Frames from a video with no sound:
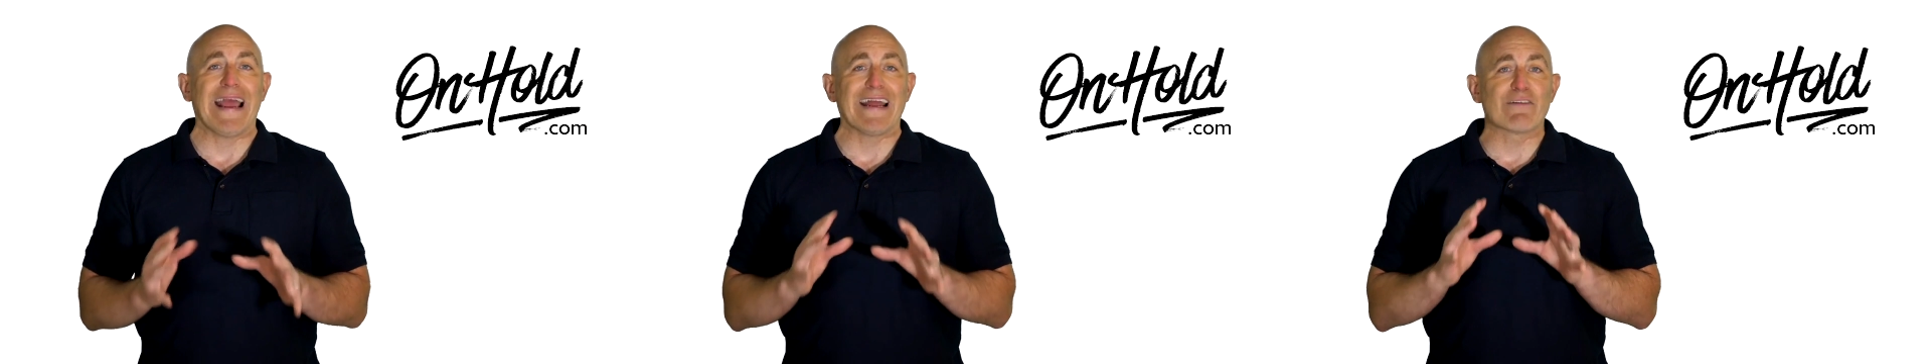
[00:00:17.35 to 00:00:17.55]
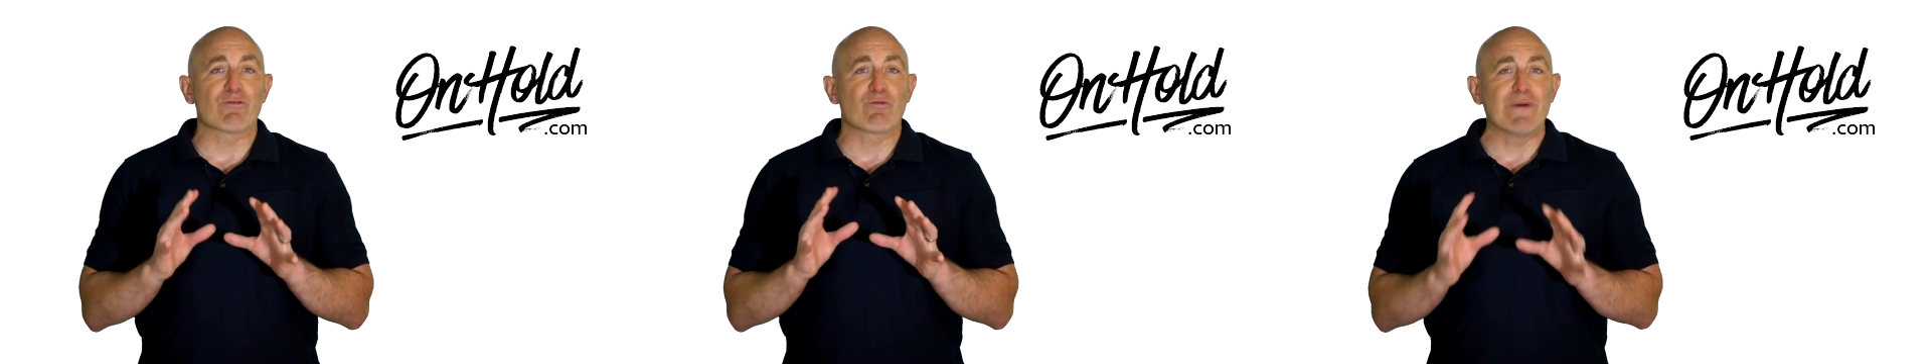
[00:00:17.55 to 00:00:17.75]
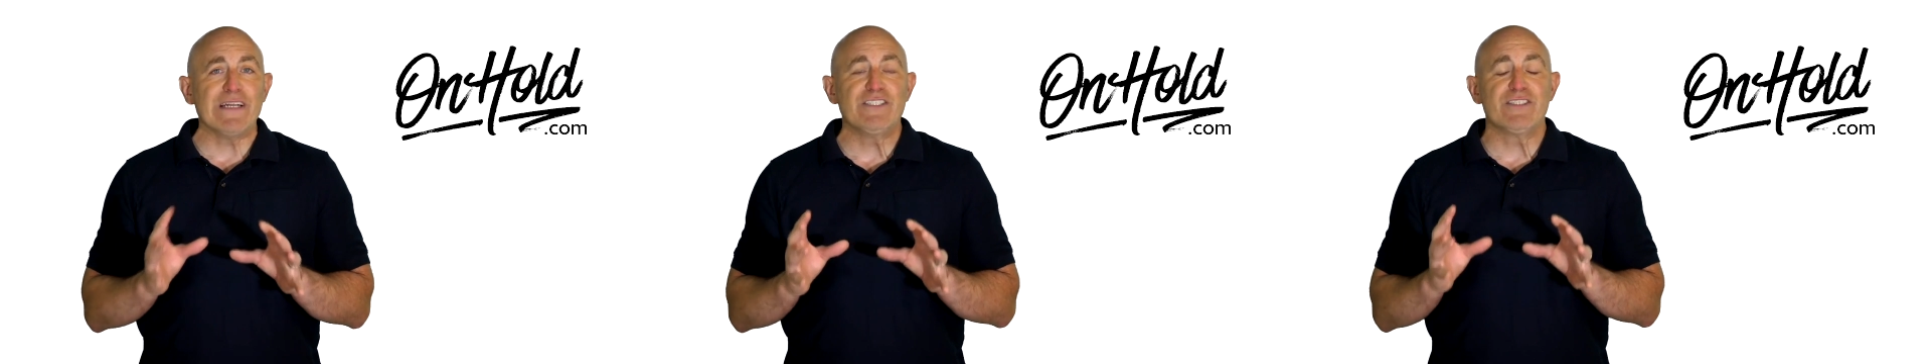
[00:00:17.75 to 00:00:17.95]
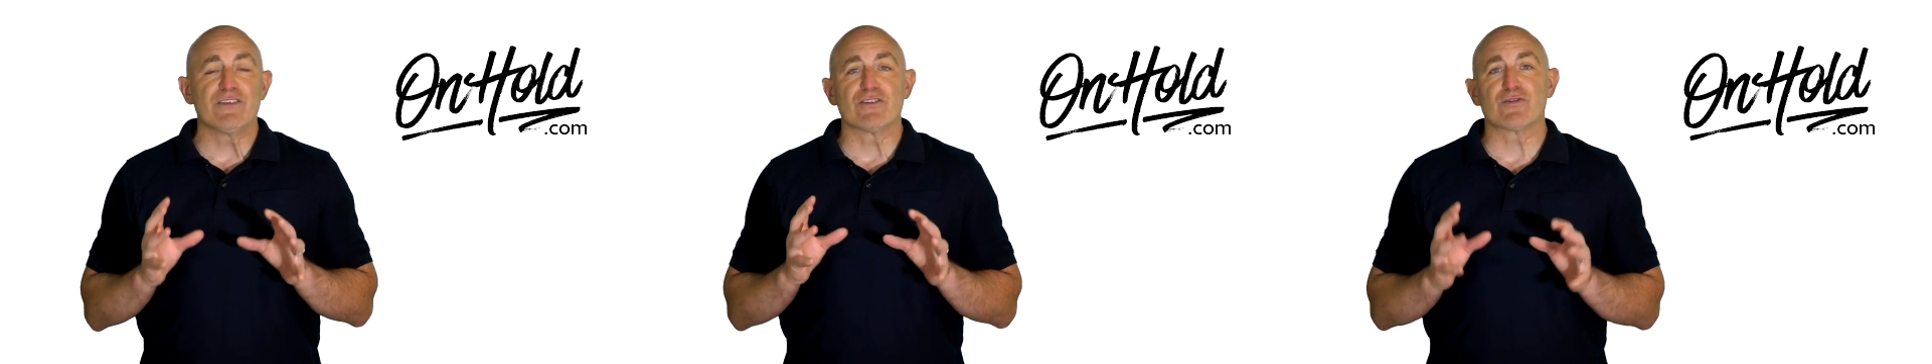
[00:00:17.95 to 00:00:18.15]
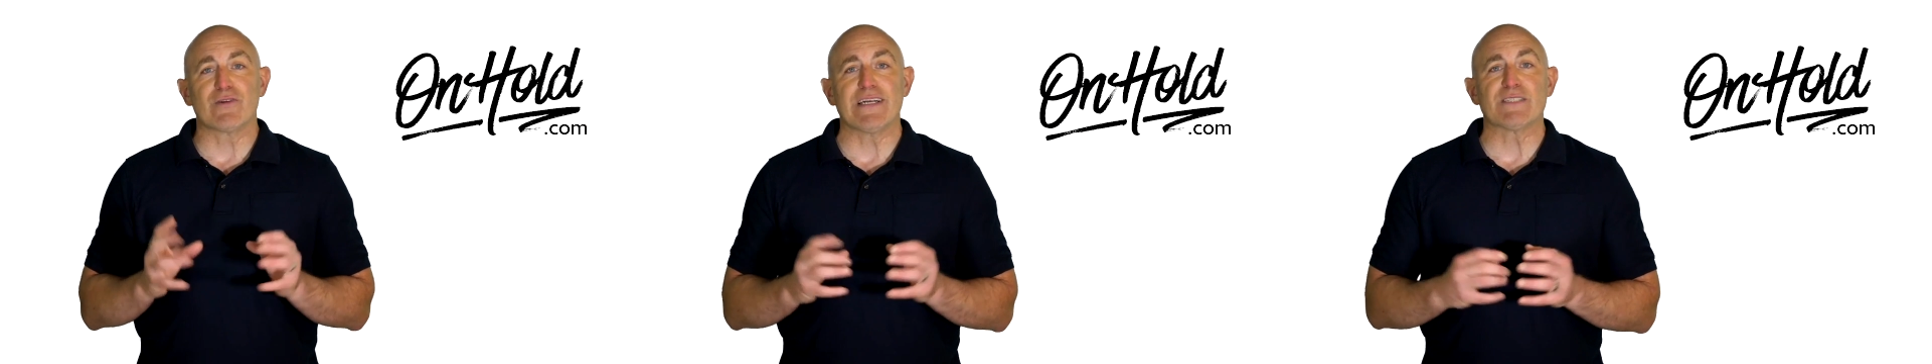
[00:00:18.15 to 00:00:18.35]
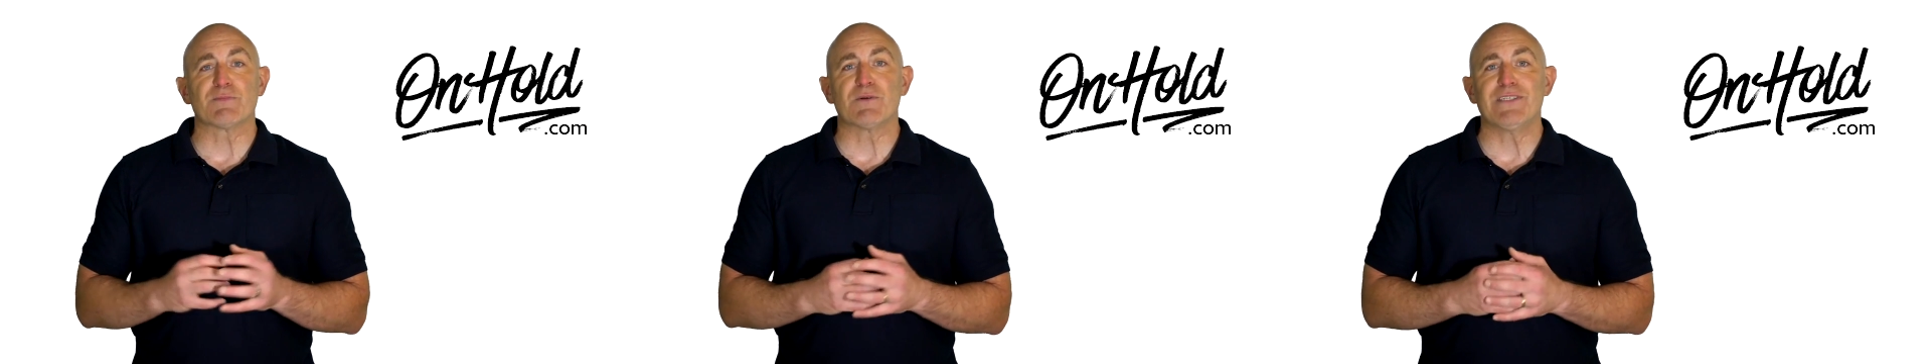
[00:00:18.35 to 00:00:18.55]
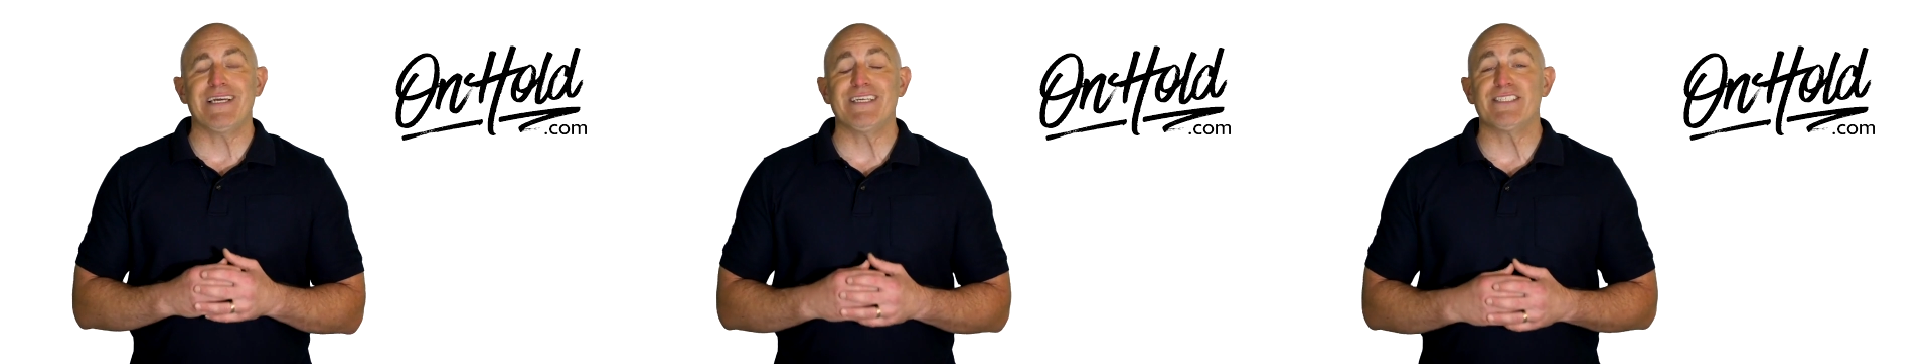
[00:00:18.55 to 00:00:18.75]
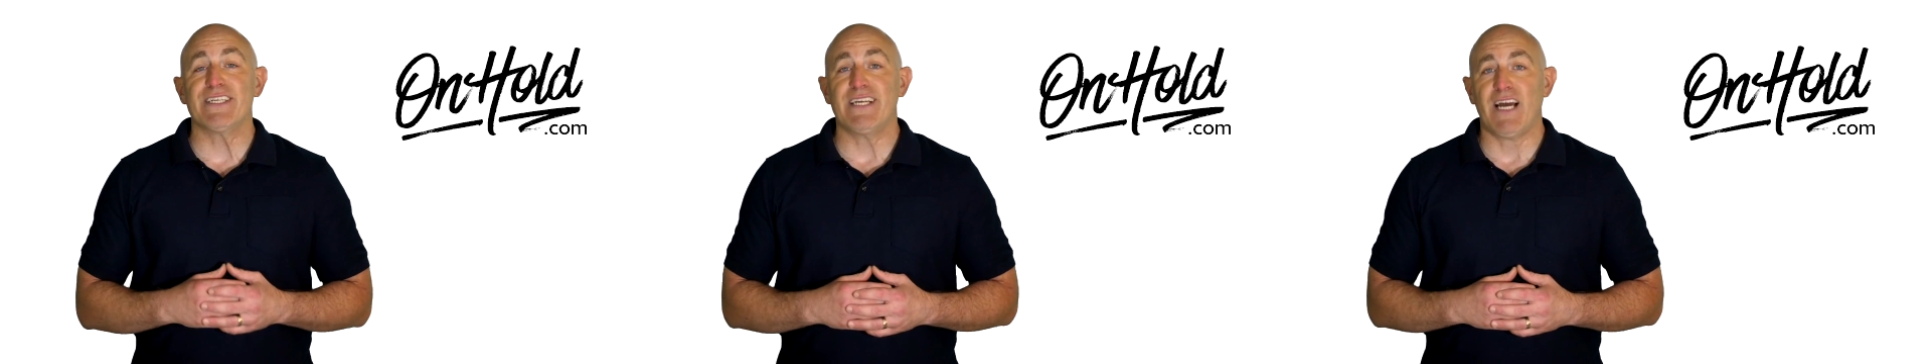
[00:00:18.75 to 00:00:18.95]
and regional
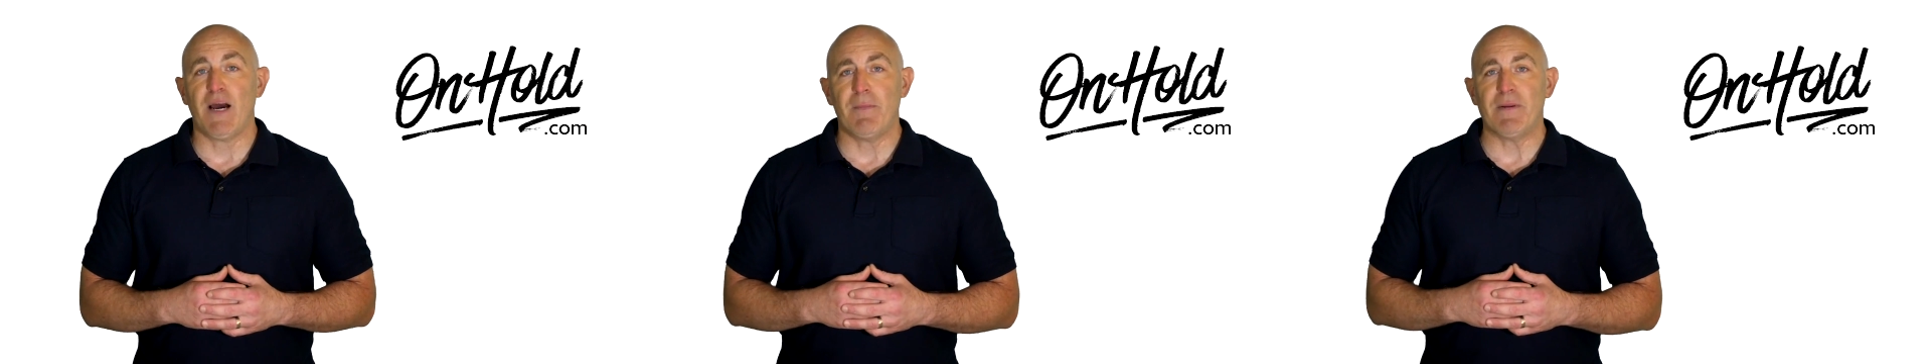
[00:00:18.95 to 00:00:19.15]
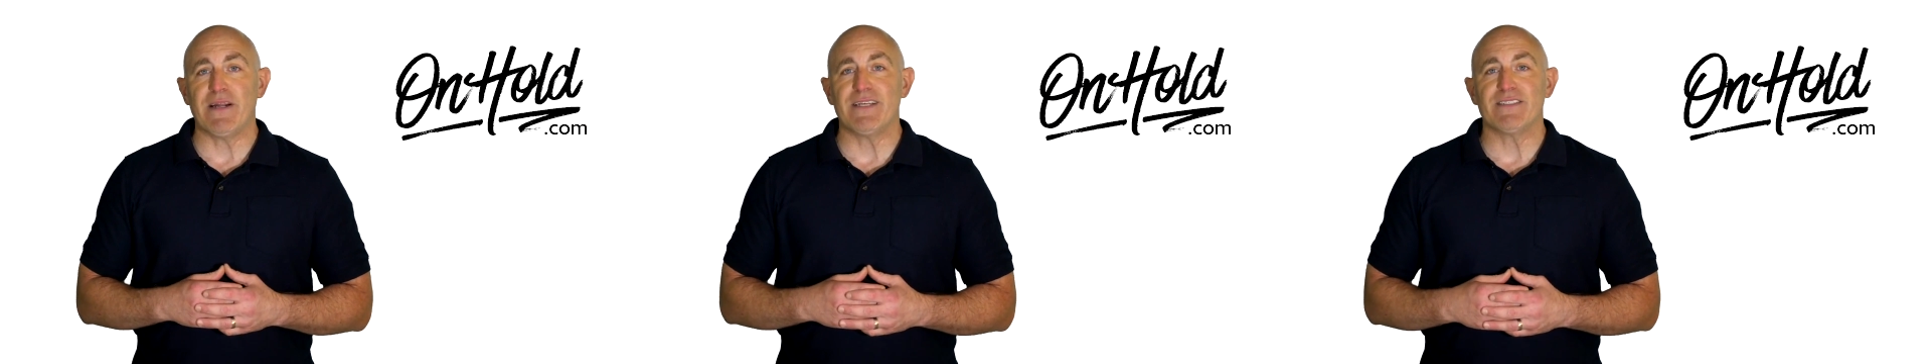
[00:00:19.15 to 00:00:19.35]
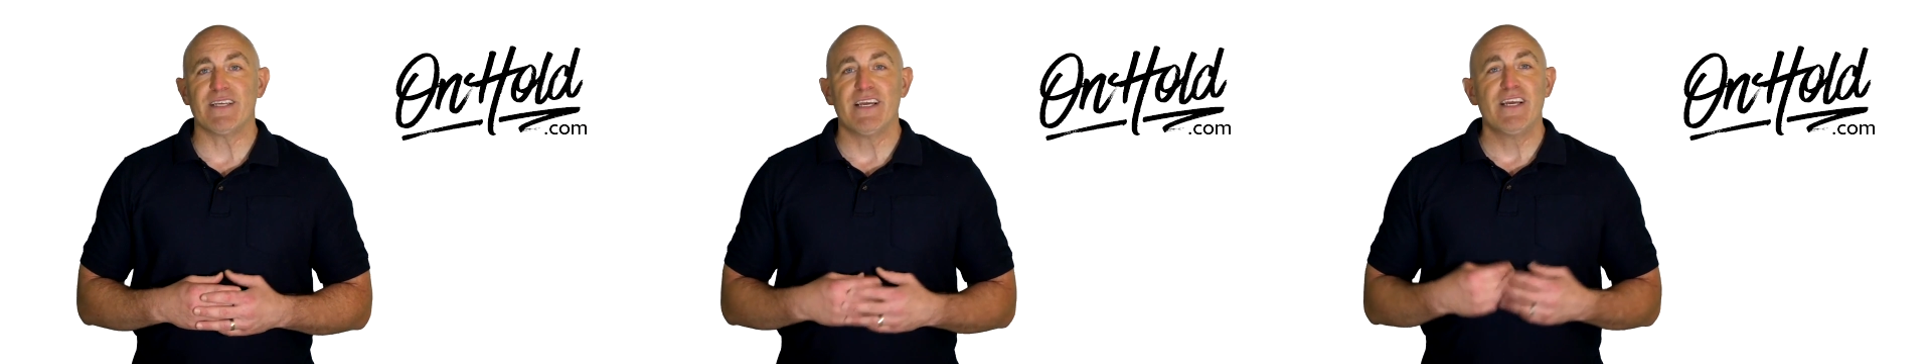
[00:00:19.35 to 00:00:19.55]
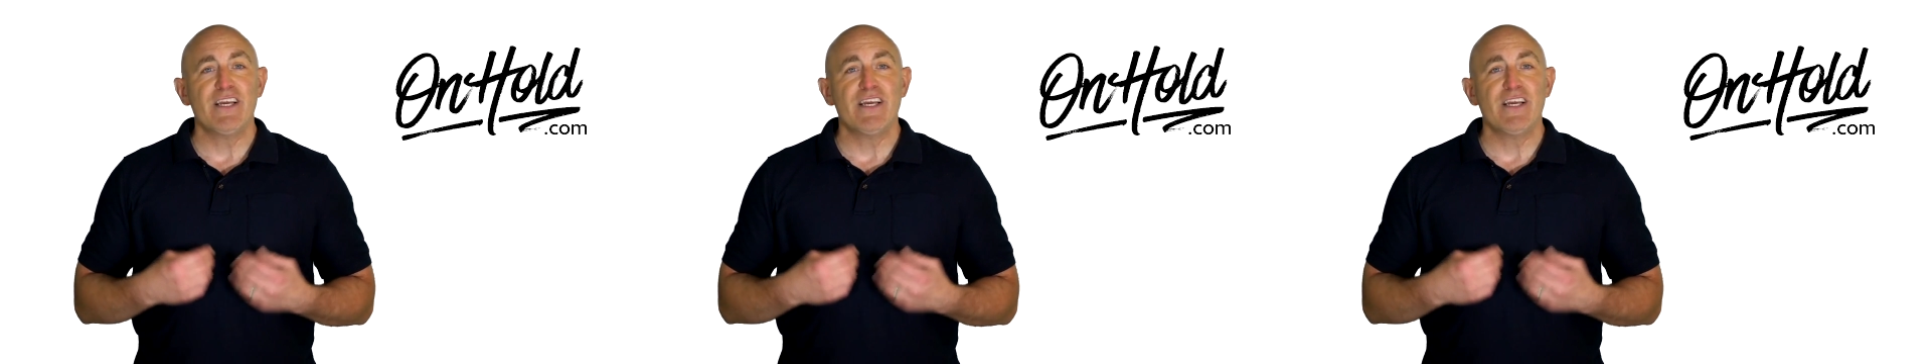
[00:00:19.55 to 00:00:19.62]
transportation companies,